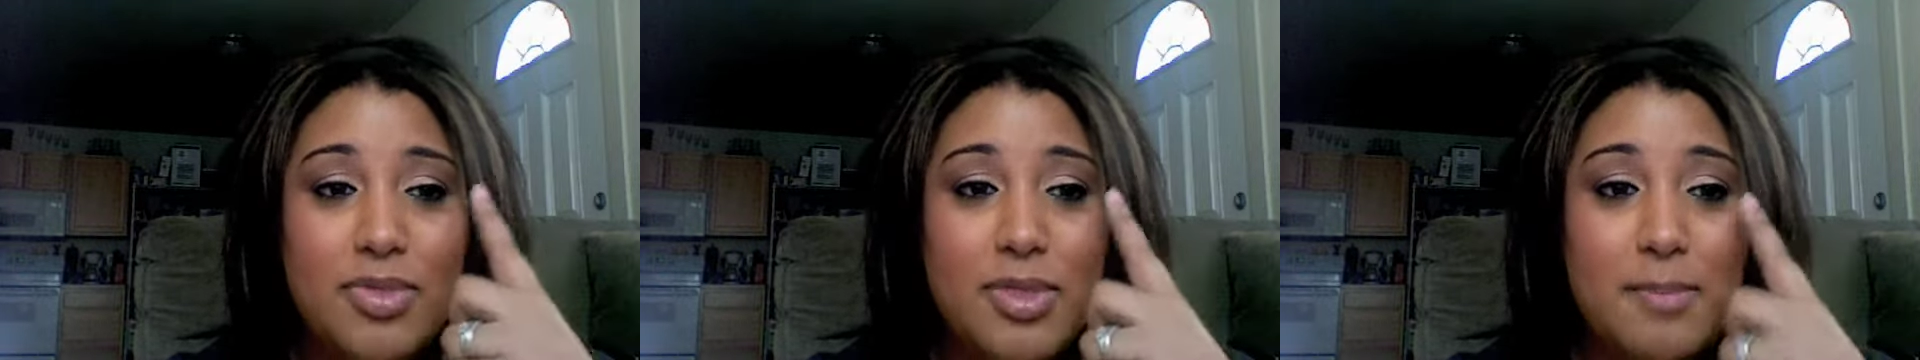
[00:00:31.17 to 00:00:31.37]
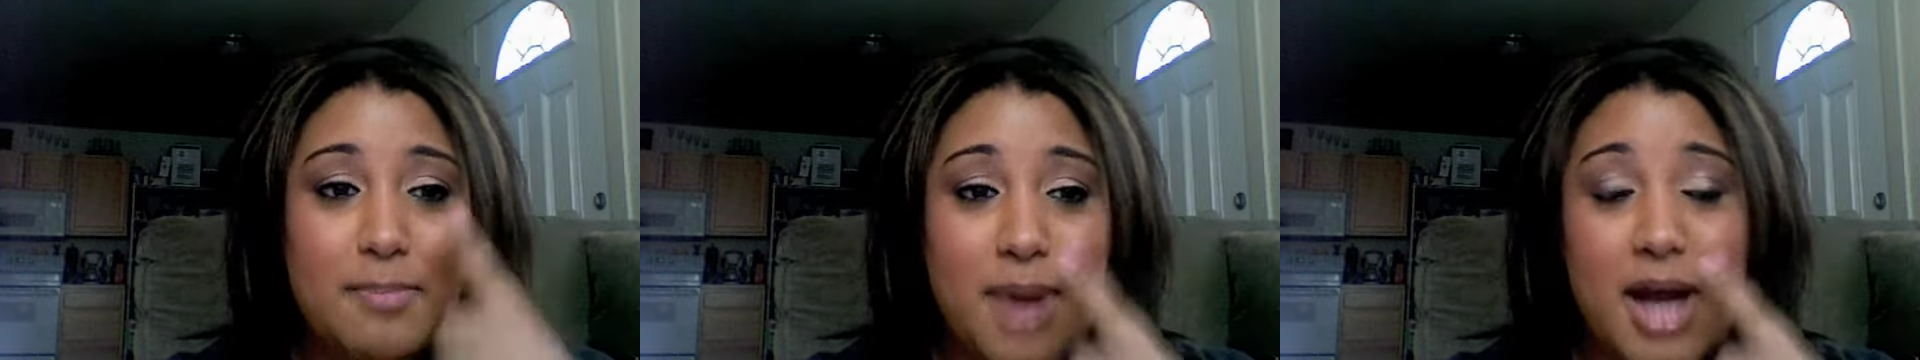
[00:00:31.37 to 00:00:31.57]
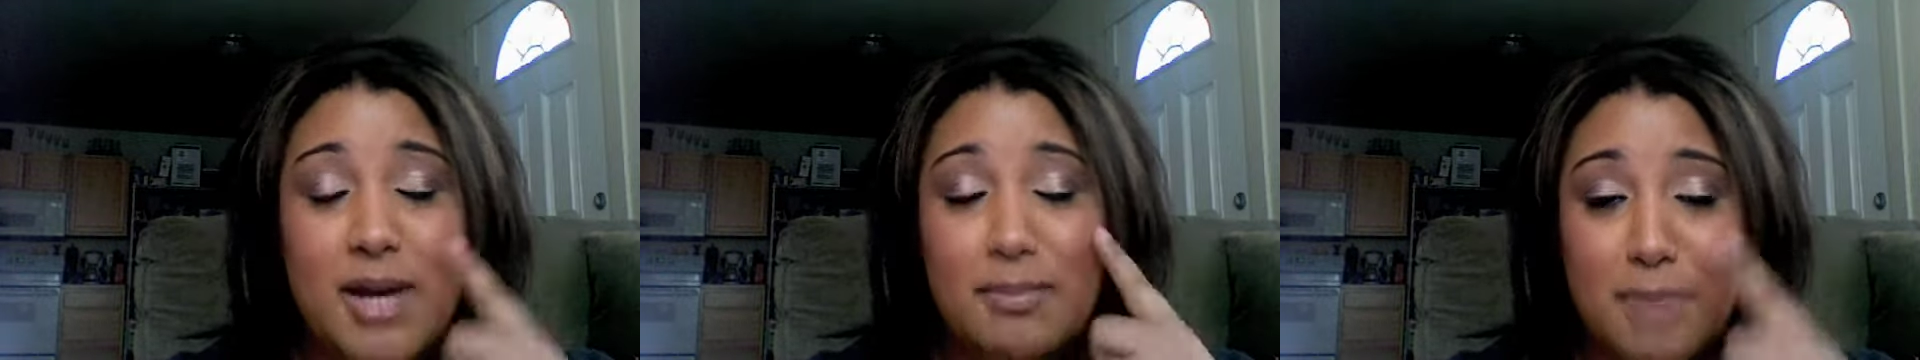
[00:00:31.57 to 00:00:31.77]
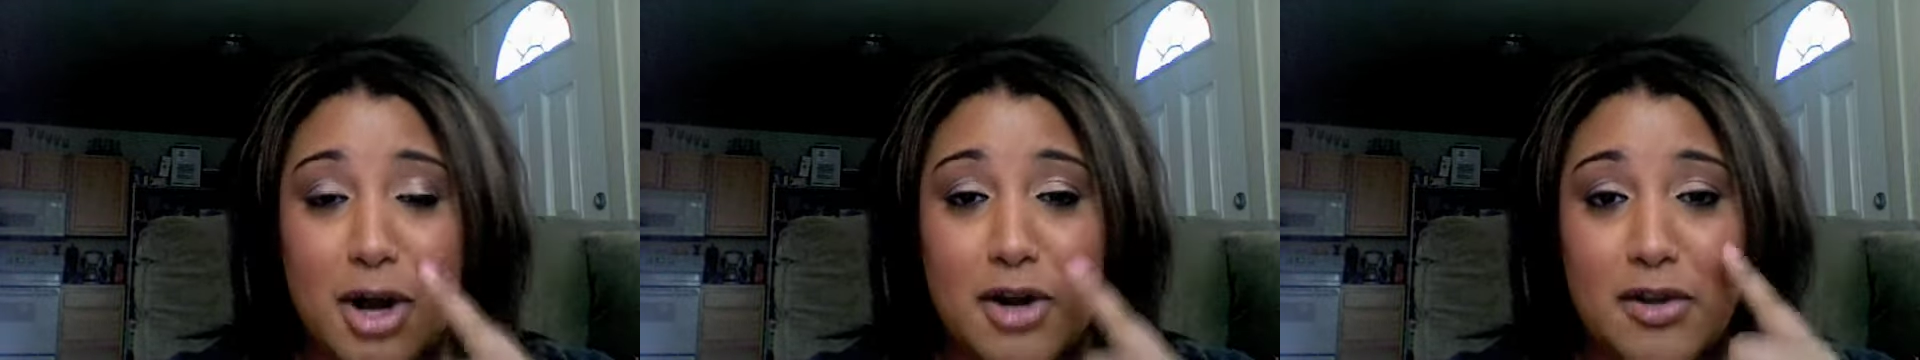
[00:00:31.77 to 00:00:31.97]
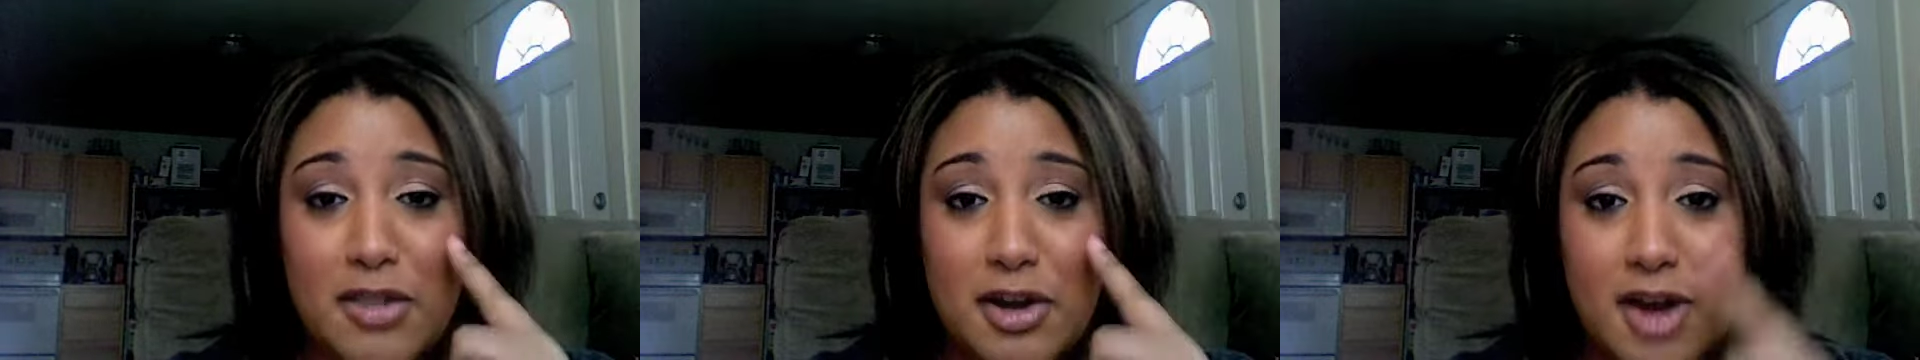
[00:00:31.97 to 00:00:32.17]
the bottom
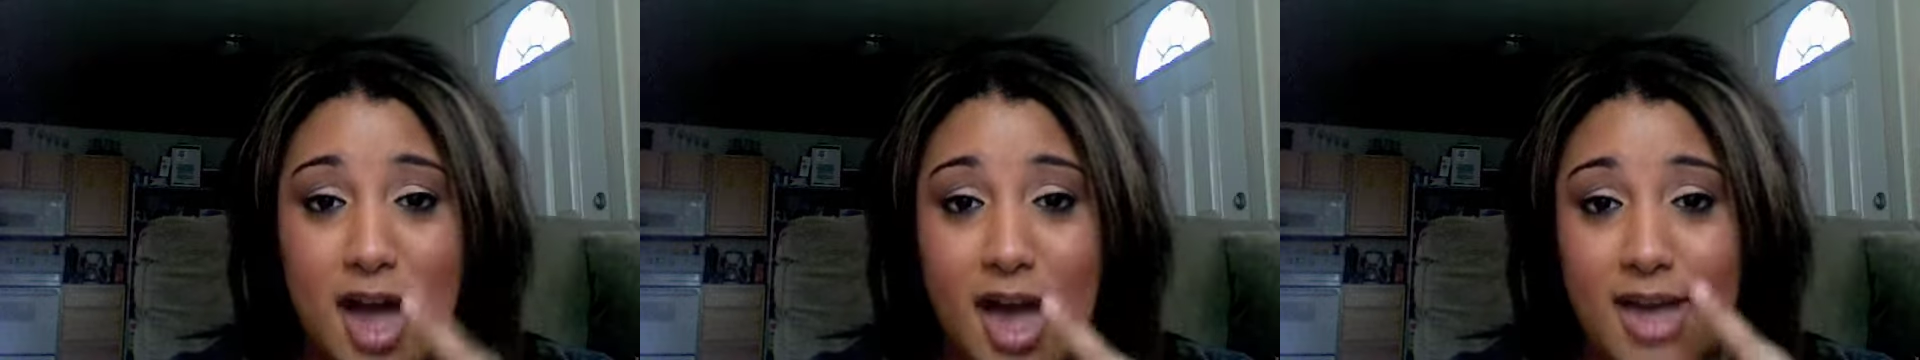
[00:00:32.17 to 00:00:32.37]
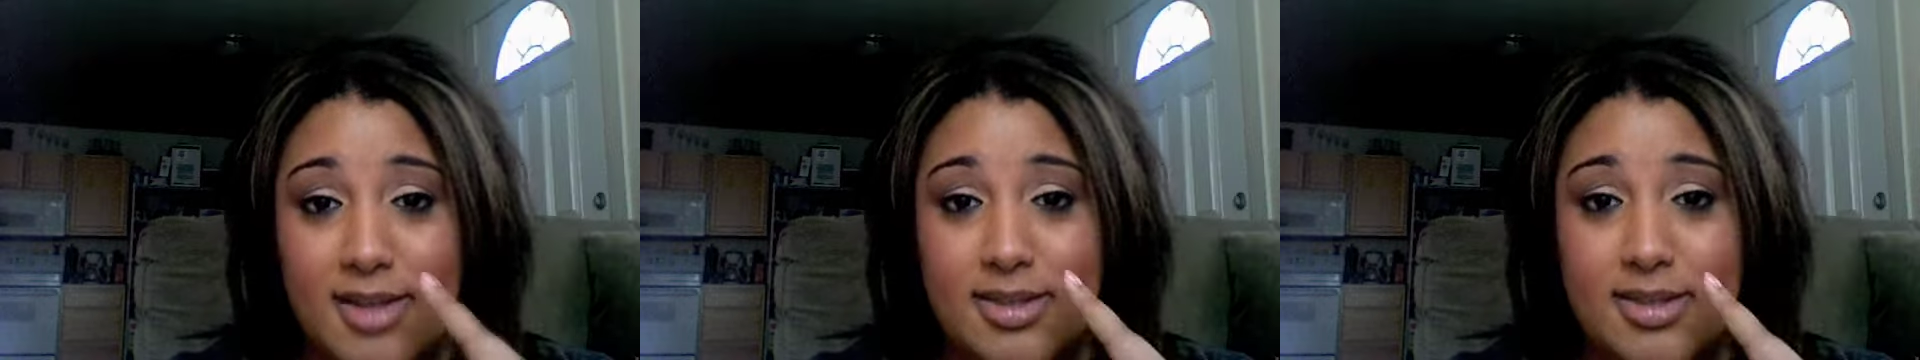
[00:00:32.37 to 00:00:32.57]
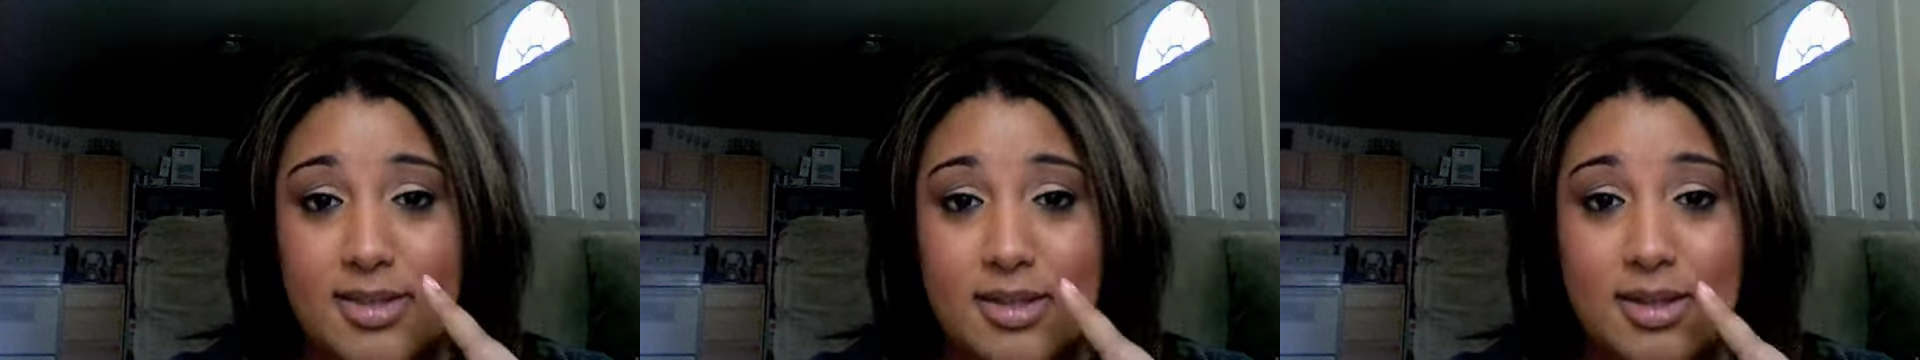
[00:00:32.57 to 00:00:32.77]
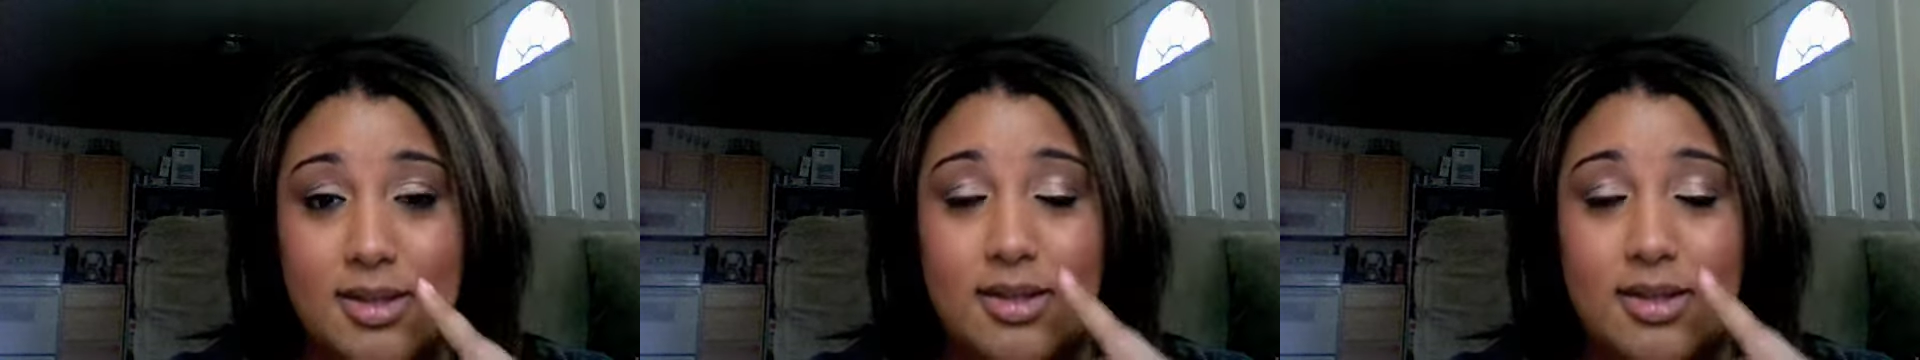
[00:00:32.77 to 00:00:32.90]
part of their eyes.